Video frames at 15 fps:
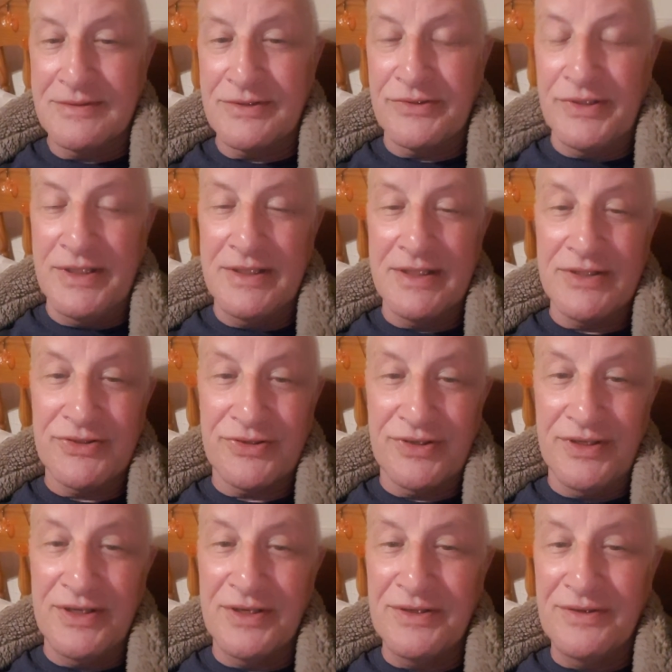greetings
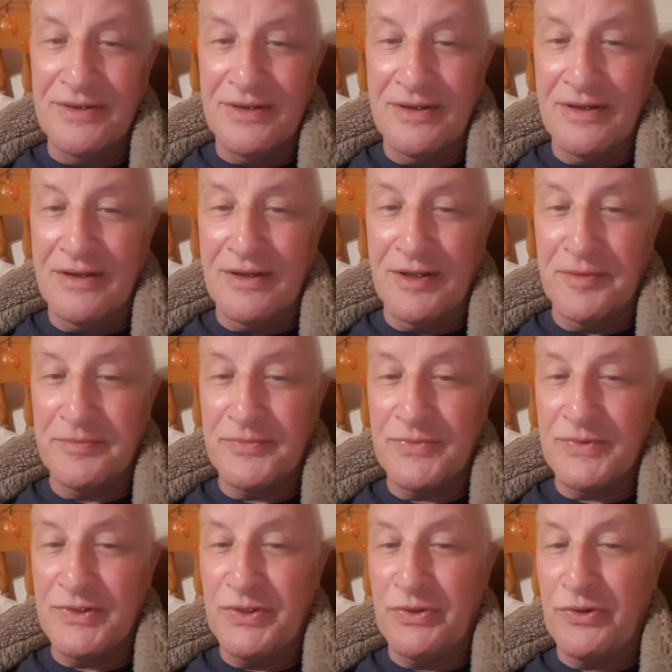to you.
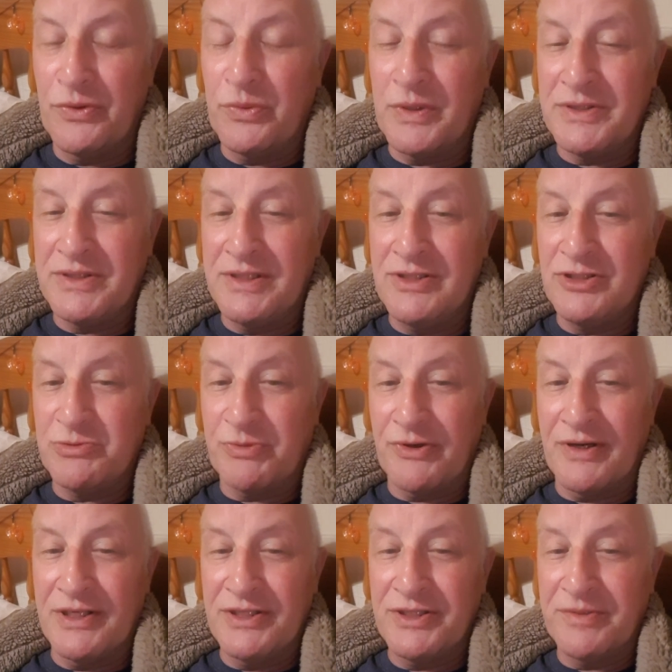You're always an
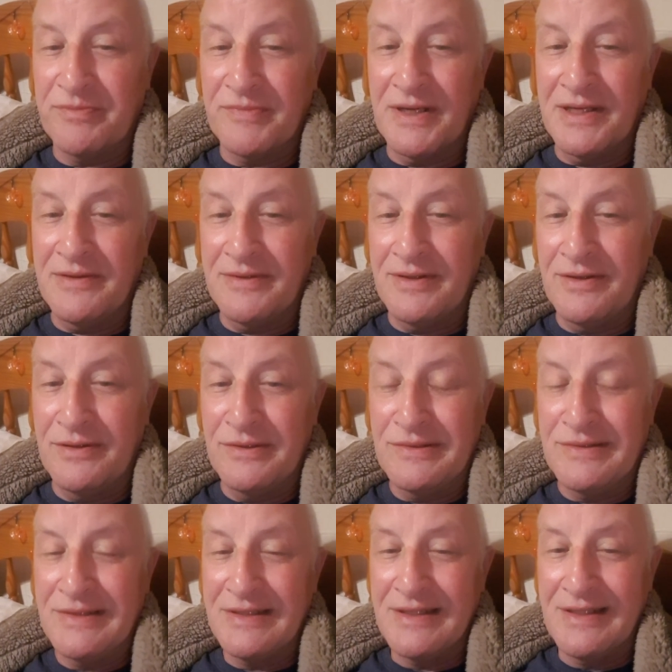inspiration, mate.
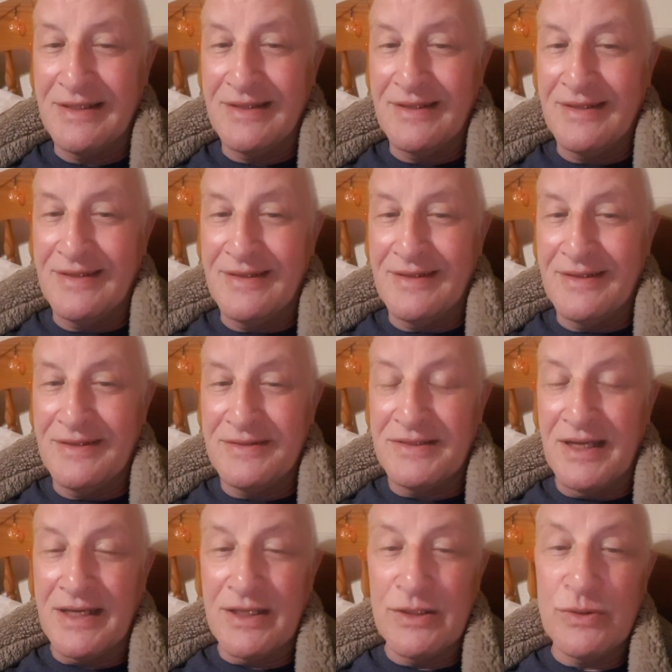You
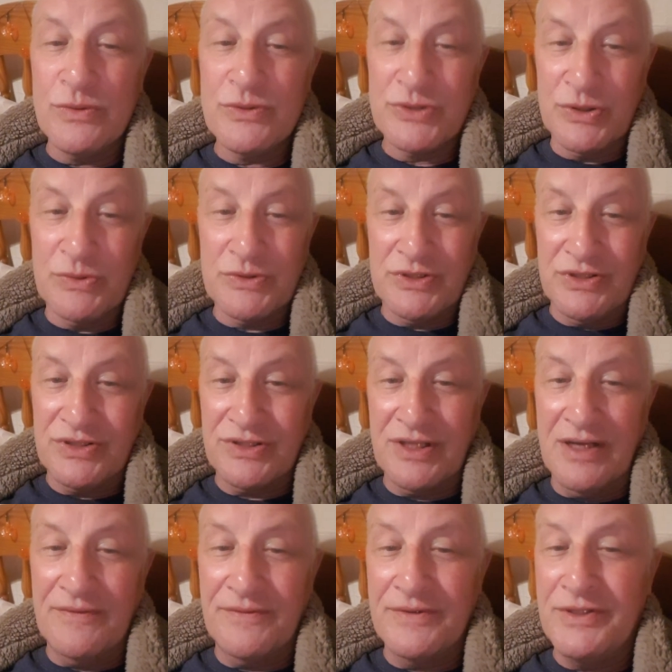tackle all sorts of
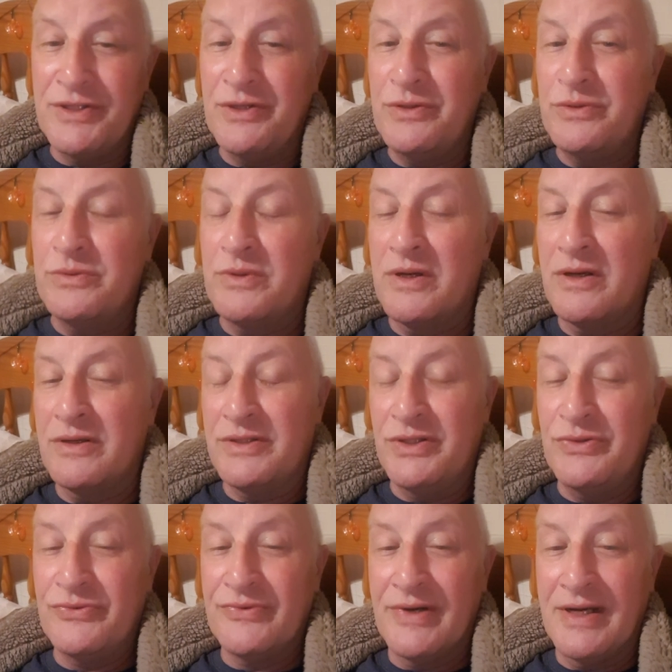stuff, and
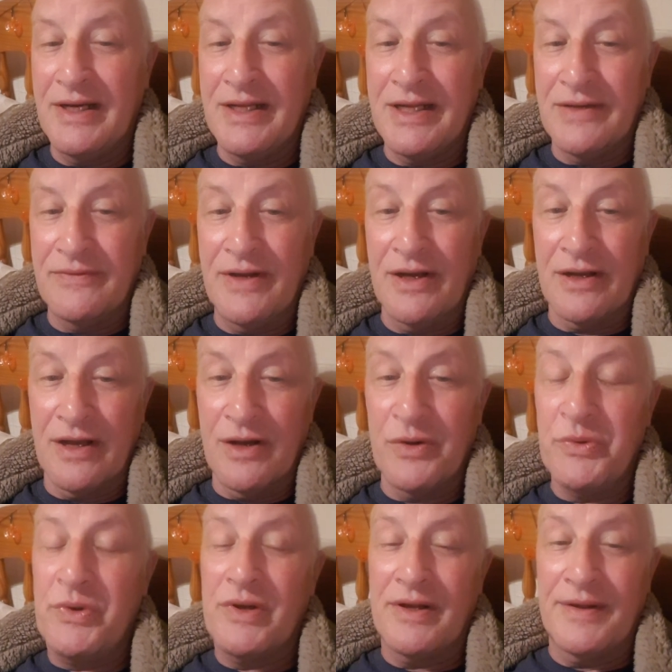you really give it a
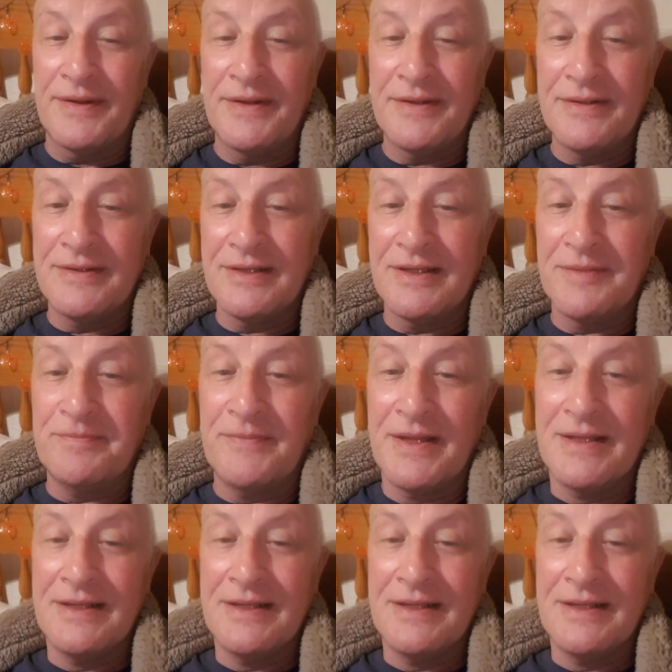go. And